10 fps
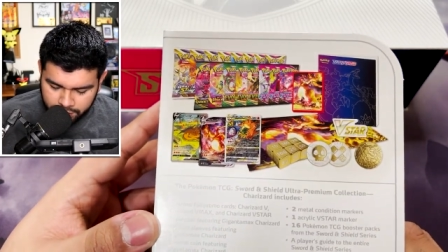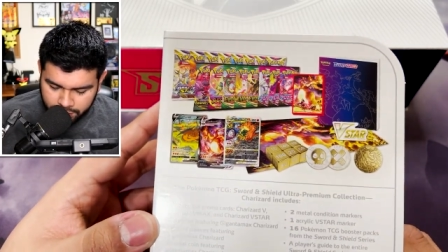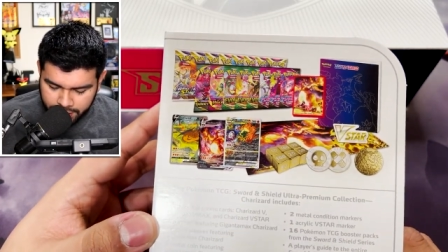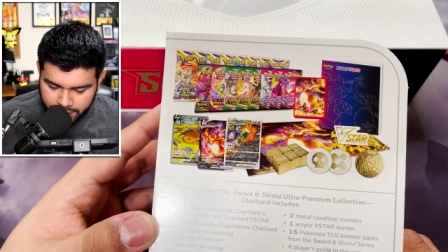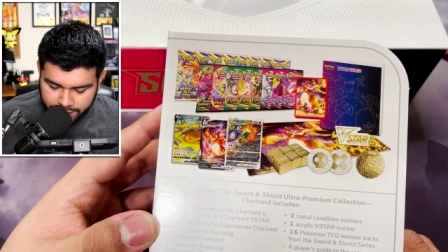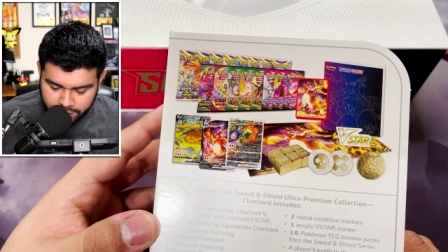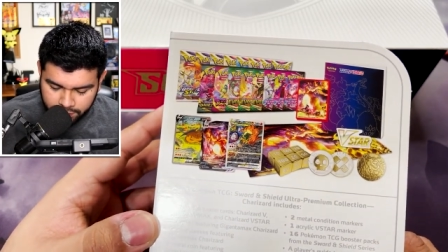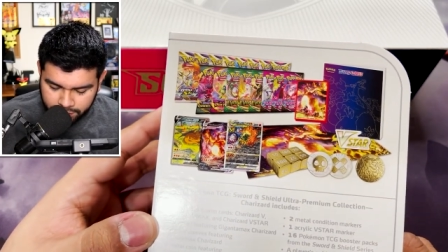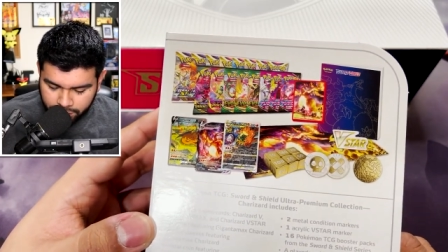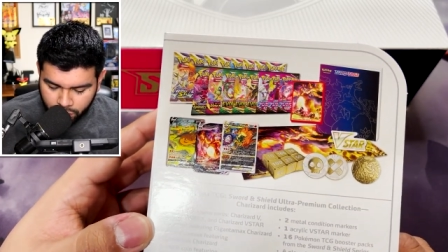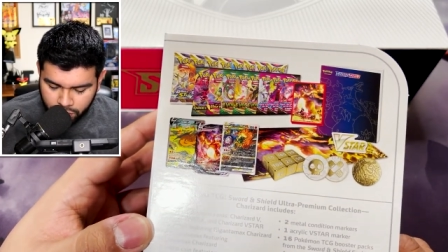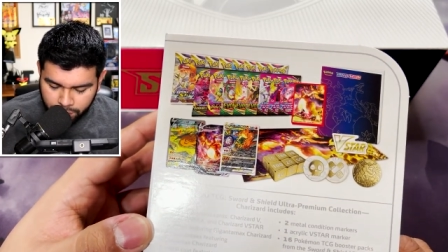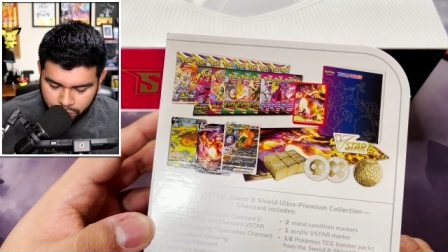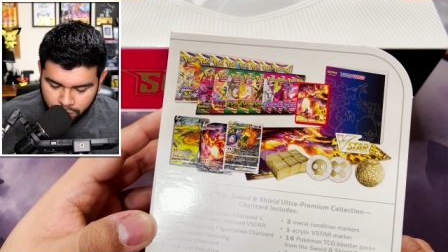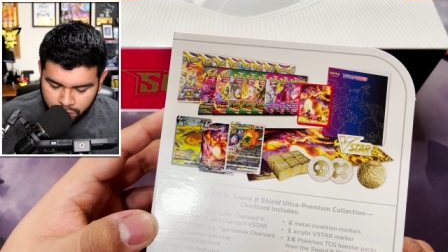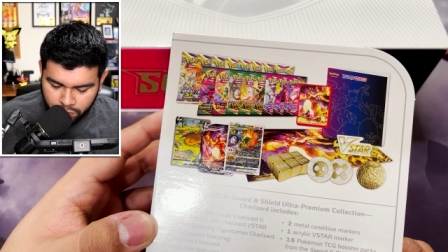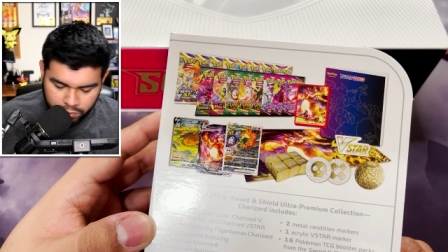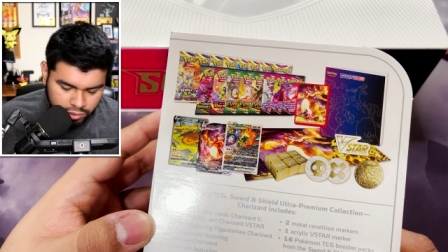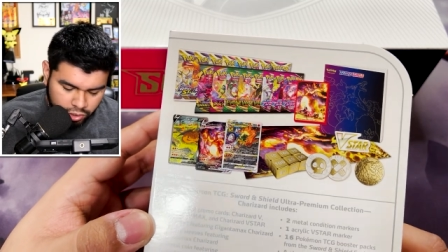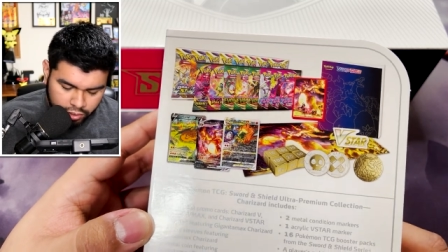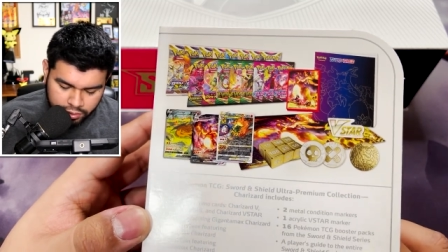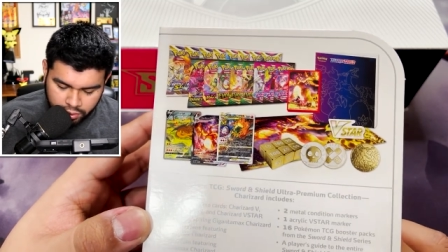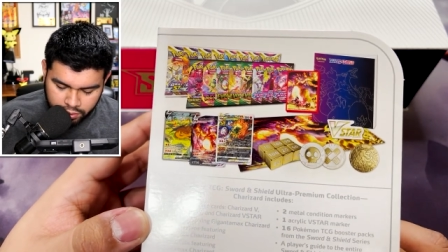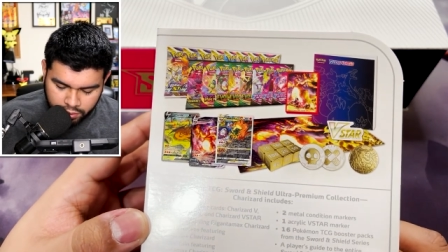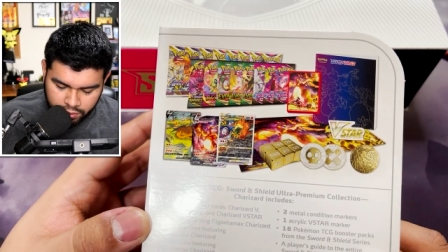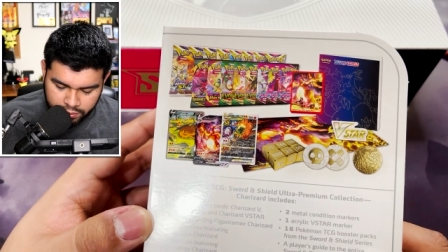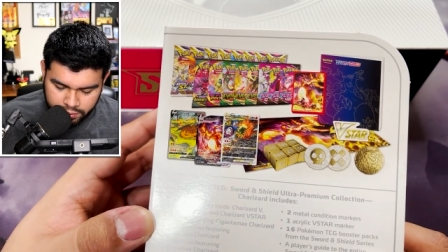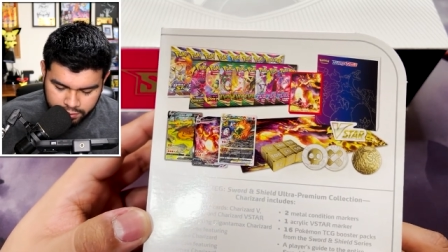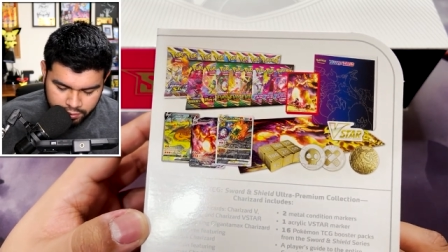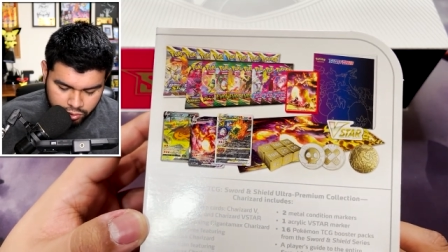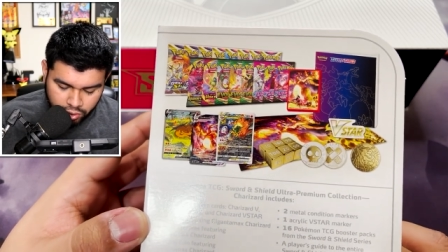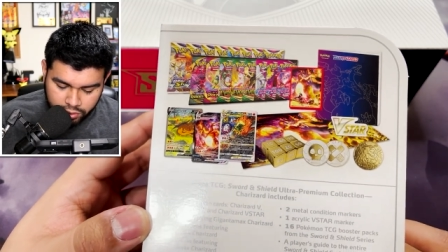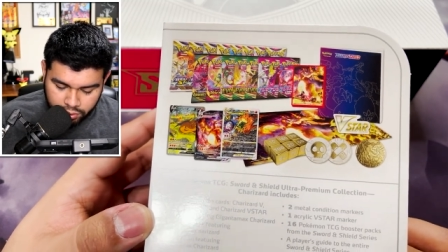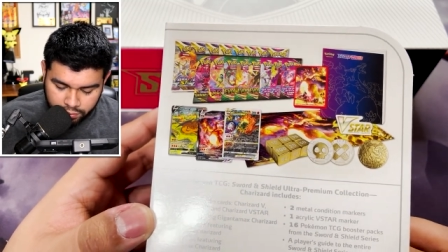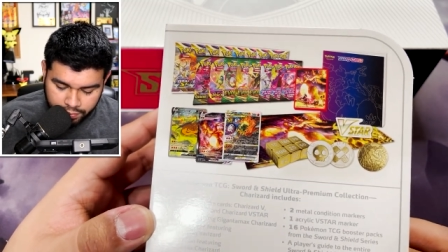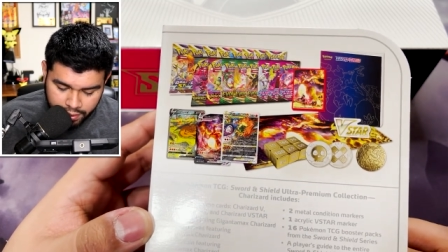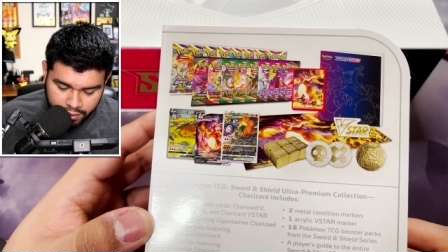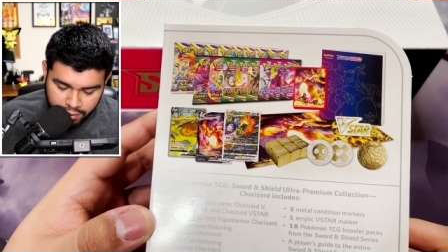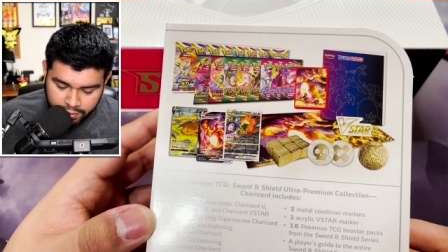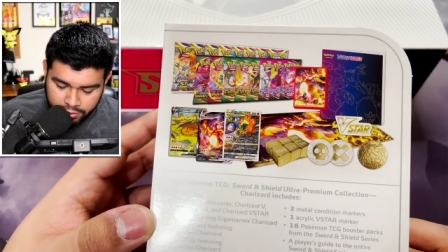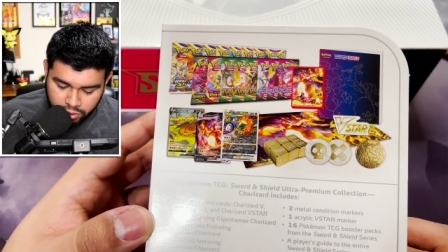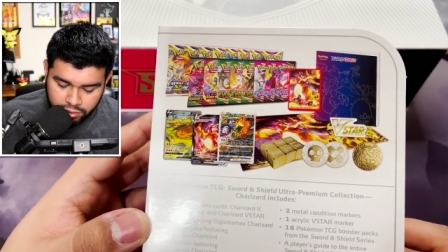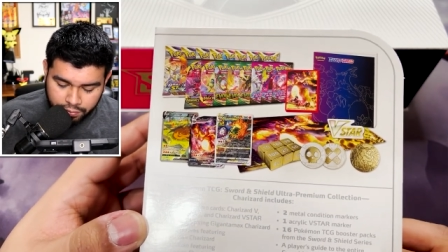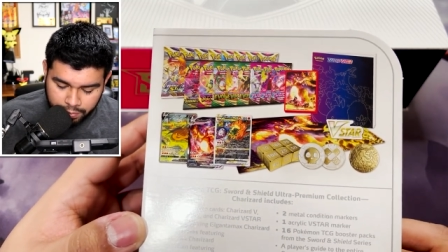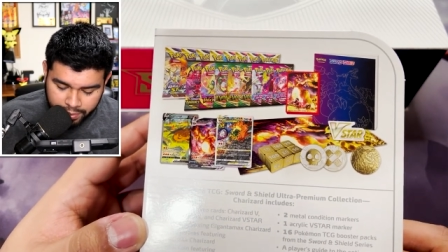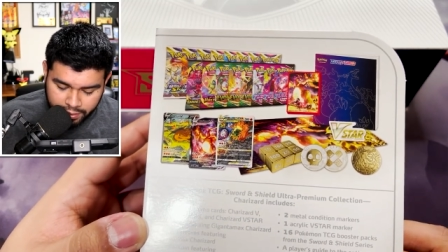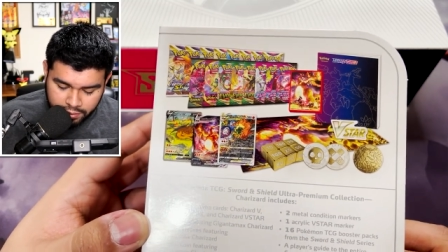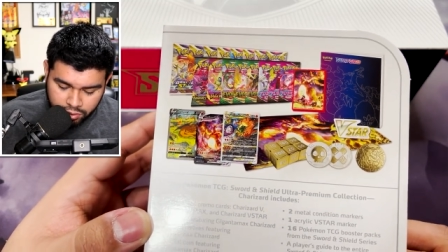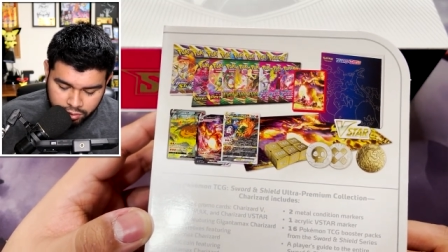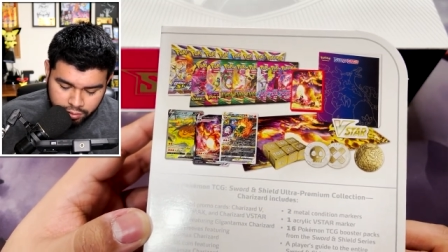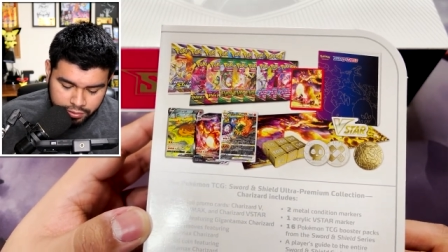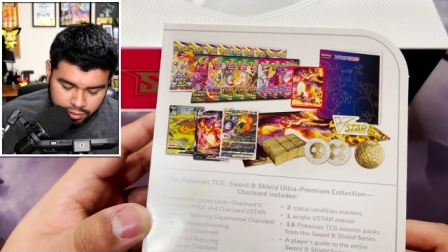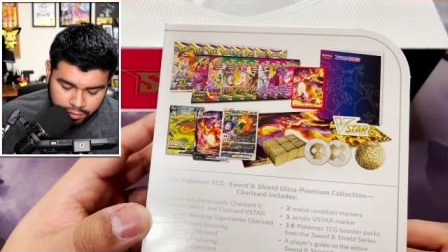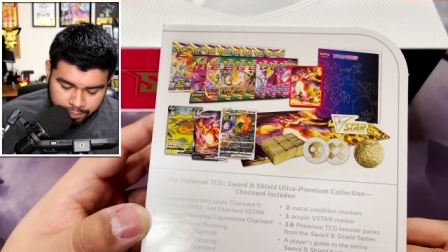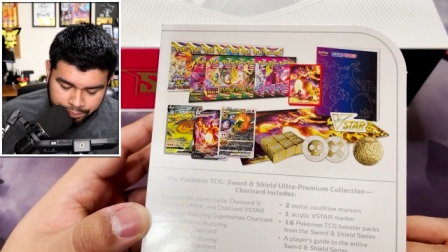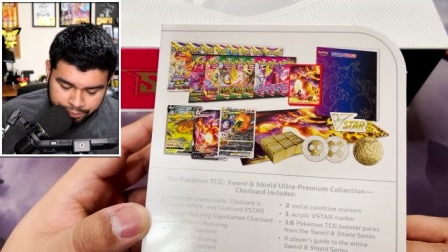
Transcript: 3 each foil promo Charizard cards. Charizard V, Charizard V Max, and Charizard V Star.